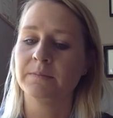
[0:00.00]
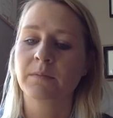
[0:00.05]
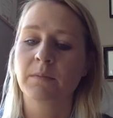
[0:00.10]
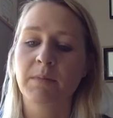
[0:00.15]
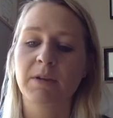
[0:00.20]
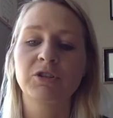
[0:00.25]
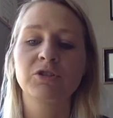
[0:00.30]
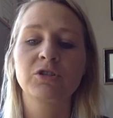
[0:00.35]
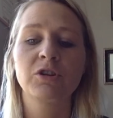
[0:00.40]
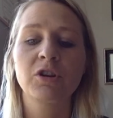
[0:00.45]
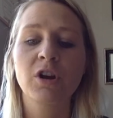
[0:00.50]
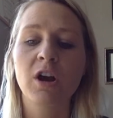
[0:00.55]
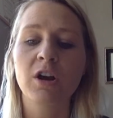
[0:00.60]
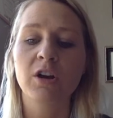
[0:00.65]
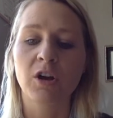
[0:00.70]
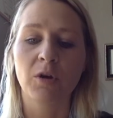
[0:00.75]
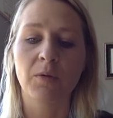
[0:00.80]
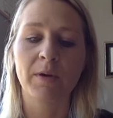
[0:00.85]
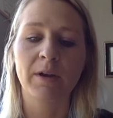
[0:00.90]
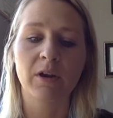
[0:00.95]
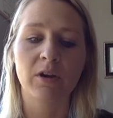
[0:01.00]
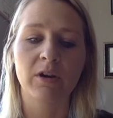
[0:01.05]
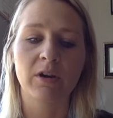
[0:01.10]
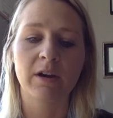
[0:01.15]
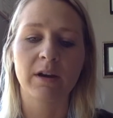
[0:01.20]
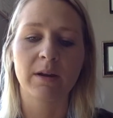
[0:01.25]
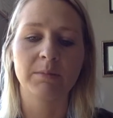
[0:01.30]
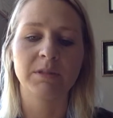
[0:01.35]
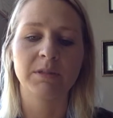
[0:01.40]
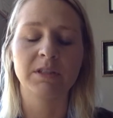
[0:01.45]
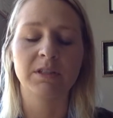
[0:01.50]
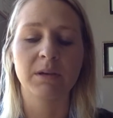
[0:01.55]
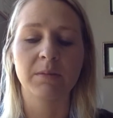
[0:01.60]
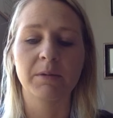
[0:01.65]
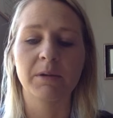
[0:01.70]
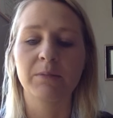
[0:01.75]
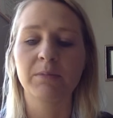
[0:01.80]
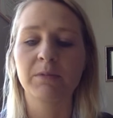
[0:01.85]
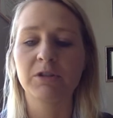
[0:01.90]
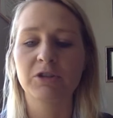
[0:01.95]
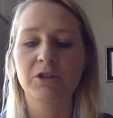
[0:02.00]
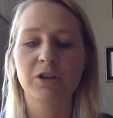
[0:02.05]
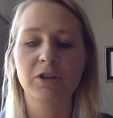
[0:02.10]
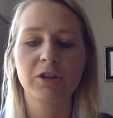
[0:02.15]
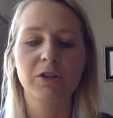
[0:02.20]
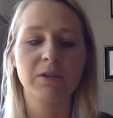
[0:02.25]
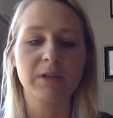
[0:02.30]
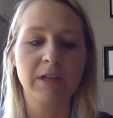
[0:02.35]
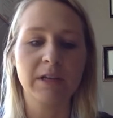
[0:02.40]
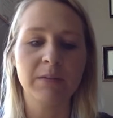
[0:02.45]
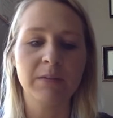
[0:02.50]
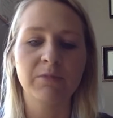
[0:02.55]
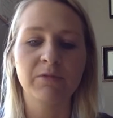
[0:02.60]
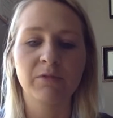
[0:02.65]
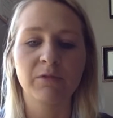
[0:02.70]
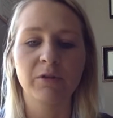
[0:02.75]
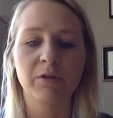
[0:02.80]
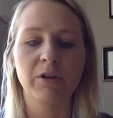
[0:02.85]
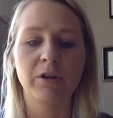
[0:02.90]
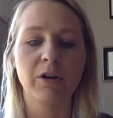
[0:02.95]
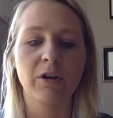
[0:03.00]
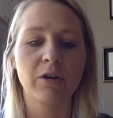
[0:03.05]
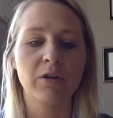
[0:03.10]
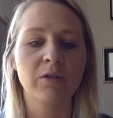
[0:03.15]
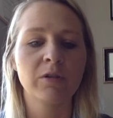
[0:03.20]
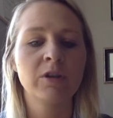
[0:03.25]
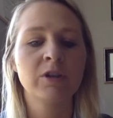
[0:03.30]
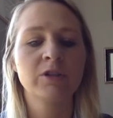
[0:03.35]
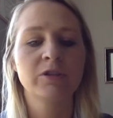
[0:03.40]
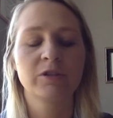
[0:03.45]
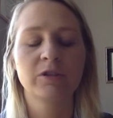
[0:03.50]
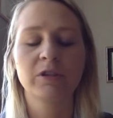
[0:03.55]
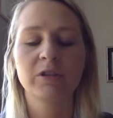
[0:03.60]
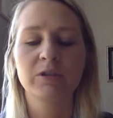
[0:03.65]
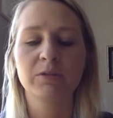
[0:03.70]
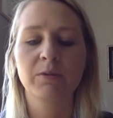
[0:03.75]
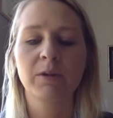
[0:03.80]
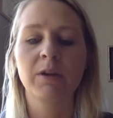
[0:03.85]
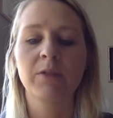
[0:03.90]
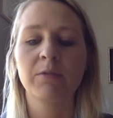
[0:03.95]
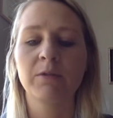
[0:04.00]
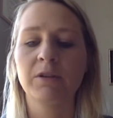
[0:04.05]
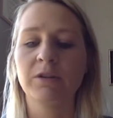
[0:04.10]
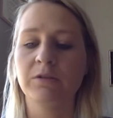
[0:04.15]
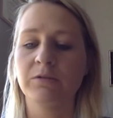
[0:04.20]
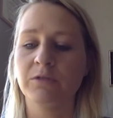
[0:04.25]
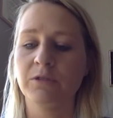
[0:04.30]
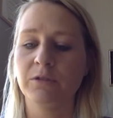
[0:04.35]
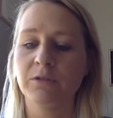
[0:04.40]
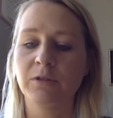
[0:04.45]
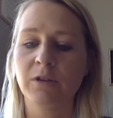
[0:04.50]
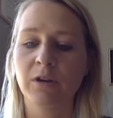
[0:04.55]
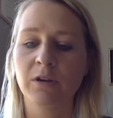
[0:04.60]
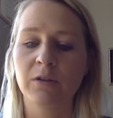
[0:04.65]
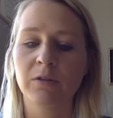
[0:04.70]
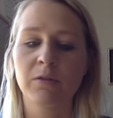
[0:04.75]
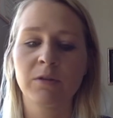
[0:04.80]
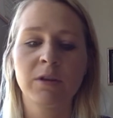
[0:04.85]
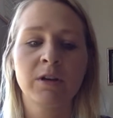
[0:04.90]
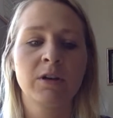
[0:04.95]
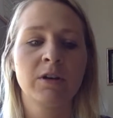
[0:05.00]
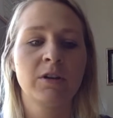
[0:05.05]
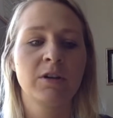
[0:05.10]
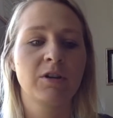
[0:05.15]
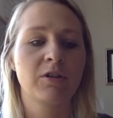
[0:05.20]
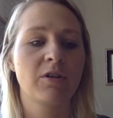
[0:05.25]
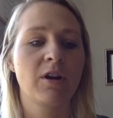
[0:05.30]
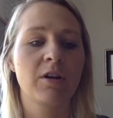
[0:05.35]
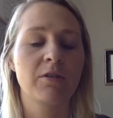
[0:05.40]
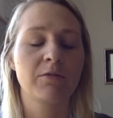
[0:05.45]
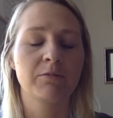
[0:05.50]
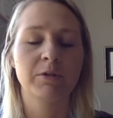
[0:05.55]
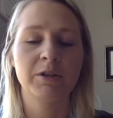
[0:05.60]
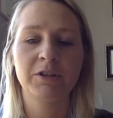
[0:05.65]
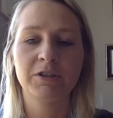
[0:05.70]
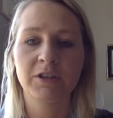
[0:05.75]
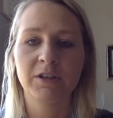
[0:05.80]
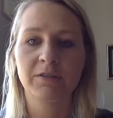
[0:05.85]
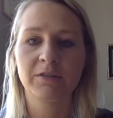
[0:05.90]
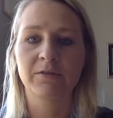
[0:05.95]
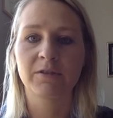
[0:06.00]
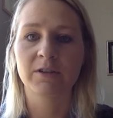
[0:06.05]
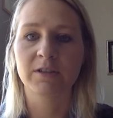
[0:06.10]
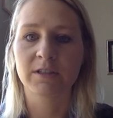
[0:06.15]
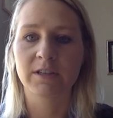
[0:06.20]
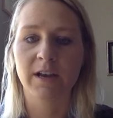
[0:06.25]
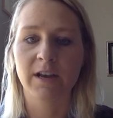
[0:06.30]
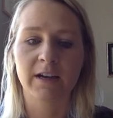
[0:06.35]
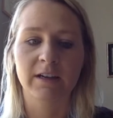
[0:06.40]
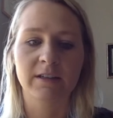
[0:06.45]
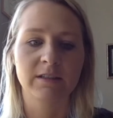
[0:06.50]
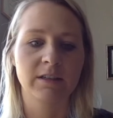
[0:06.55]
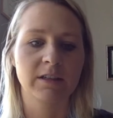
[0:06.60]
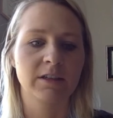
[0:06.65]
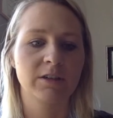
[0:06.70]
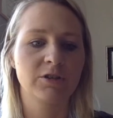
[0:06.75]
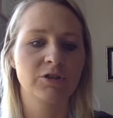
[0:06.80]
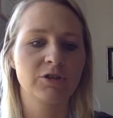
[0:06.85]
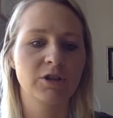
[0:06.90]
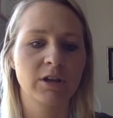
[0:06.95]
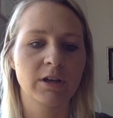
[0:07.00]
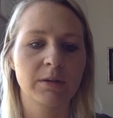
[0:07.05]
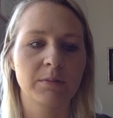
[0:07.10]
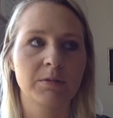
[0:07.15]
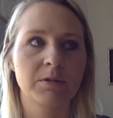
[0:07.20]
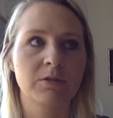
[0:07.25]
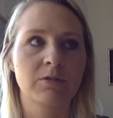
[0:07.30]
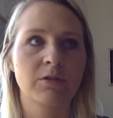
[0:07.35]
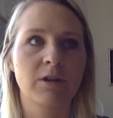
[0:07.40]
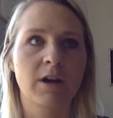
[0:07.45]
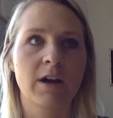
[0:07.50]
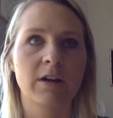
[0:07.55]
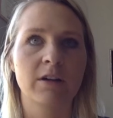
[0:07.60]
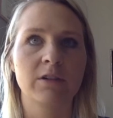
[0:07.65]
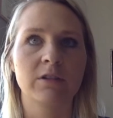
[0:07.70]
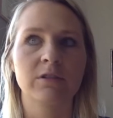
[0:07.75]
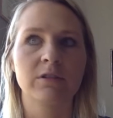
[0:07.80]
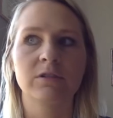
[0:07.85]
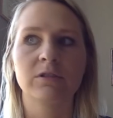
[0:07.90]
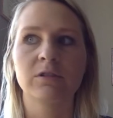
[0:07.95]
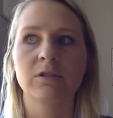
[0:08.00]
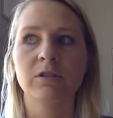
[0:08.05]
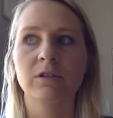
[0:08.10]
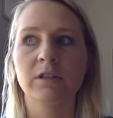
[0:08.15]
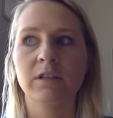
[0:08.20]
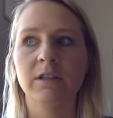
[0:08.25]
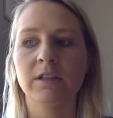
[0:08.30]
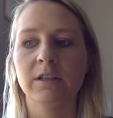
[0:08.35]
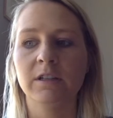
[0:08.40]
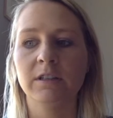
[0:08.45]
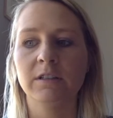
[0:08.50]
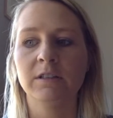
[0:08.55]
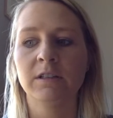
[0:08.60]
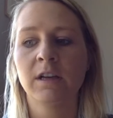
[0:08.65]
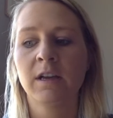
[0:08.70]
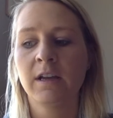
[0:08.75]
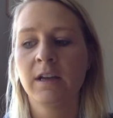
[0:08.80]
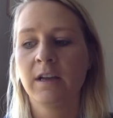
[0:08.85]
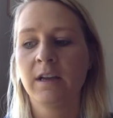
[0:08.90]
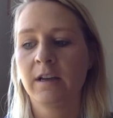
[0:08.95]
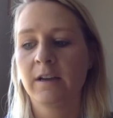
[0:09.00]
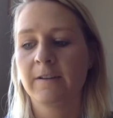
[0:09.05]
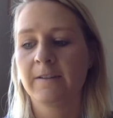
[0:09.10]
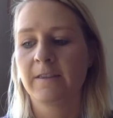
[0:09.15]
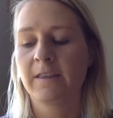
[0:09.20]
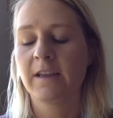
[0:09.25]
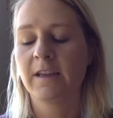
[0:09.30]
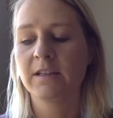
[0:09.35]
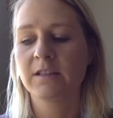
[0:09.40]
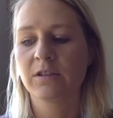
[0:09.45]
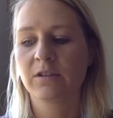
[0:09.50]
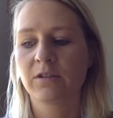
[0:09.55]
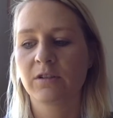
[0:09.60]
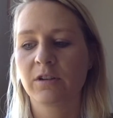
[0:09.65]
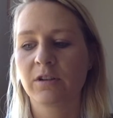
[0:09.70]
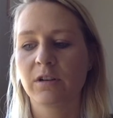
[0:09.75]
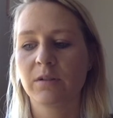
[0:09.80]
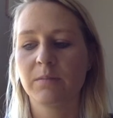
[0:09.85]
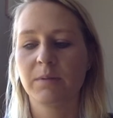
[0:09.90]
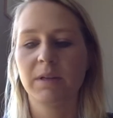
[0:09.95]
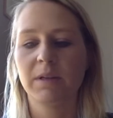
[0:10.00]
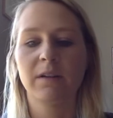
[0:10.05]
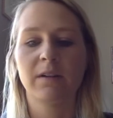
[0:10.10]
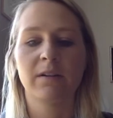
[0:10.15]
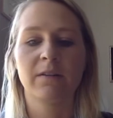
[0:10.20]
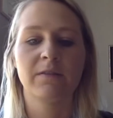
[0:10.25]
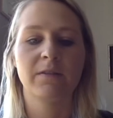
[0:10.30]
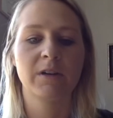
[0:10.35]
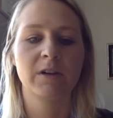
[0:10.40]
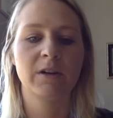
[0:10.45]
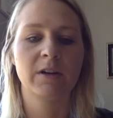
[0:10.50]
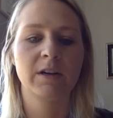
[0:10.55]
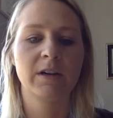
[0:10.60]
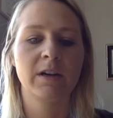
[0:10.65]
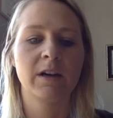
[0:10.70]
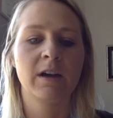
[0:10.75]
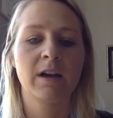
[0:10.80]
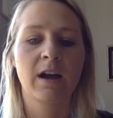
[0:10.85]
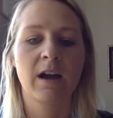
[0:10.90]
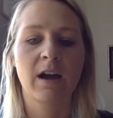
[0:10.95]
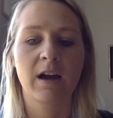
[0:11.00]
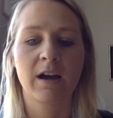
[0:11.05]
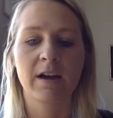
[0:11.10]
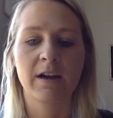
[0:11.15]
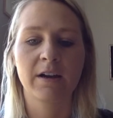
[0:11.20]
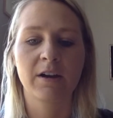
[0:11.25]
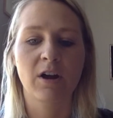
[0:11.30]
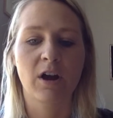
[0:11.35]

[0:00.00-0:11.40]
make sure you're not going on an empty stomach. Make sure you eat before you go. So this way, when you do go, you're not reaching for snacks like chips, crackers, cookies, things that are going to be a very high